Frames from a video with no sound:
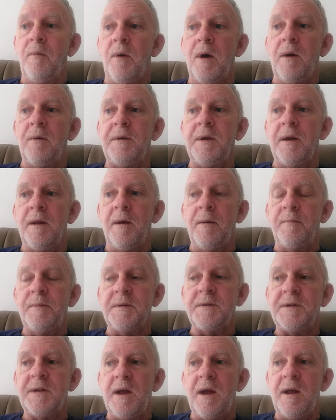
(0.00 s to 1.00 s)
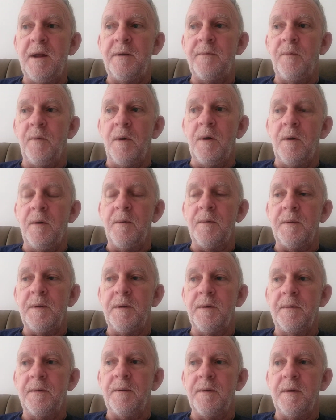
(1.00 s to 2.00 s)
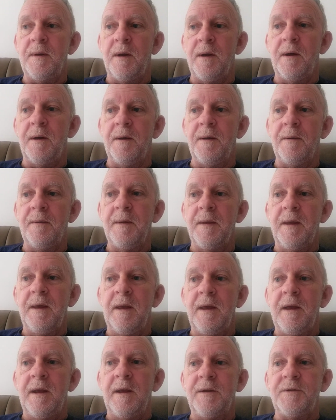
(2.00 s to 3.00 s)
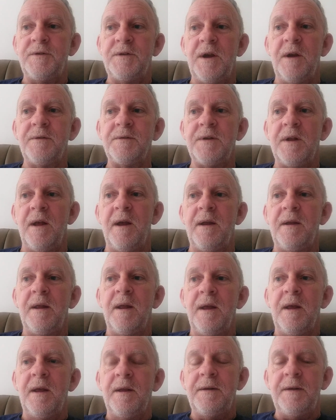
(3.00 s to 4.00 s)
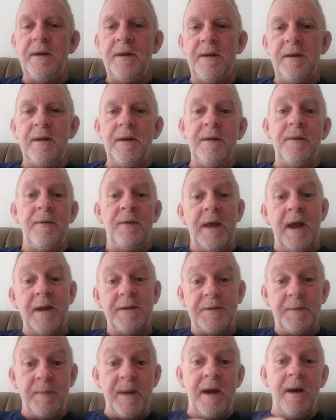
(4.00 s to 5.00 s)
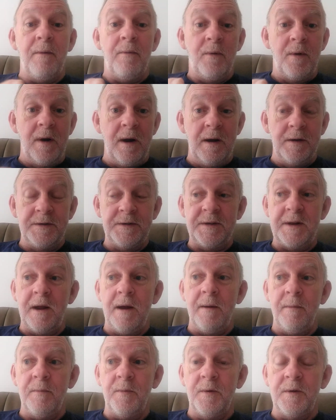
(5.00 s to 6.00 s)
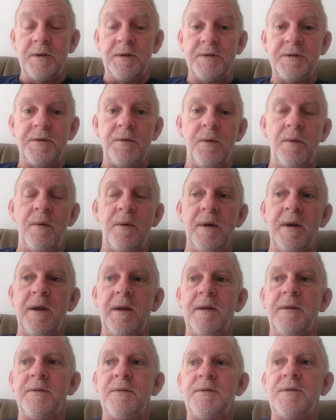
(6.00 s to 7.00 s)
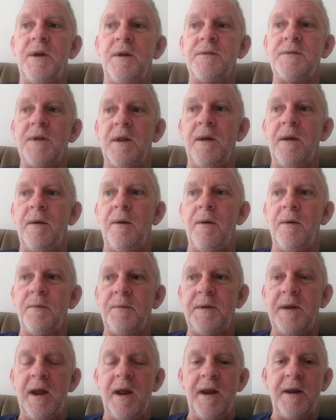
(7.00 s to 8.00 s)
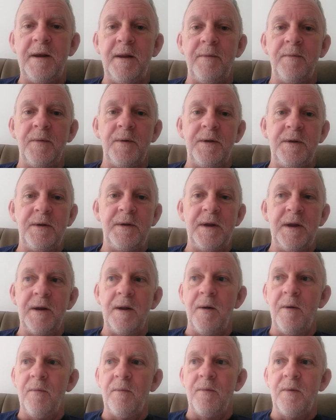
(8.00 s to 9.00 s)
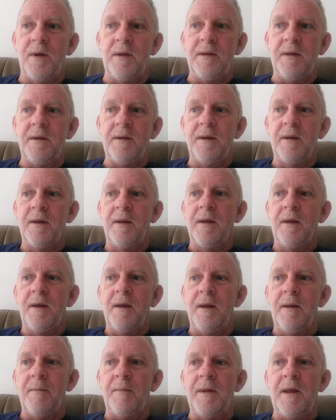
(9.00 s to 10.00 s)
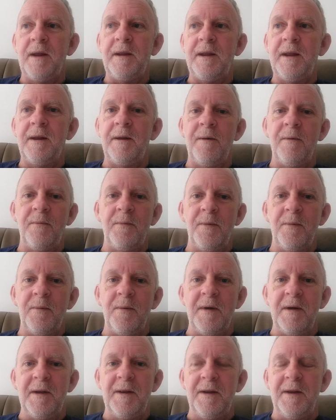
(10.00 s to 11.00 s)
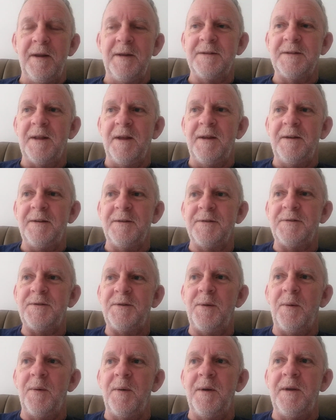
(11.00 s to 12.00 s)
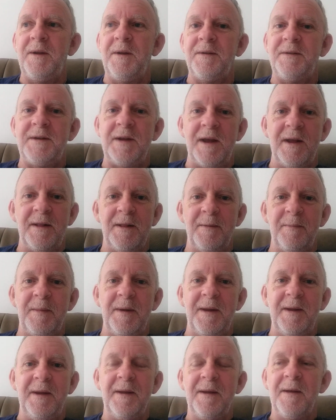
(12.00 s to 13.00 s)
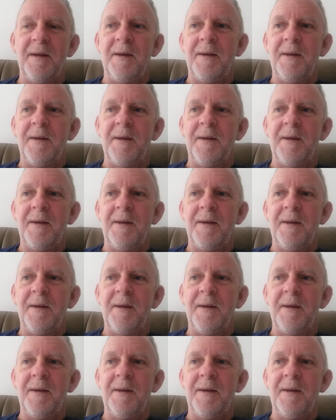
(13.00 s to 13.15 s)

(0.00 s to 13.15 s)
walking up the sidewalk. And Joe's like, that's about where I stopped with the story. And Joe's like, oh, Daddy, will you get on with it? I'm like, get on with what? He's like, the story you're telling me.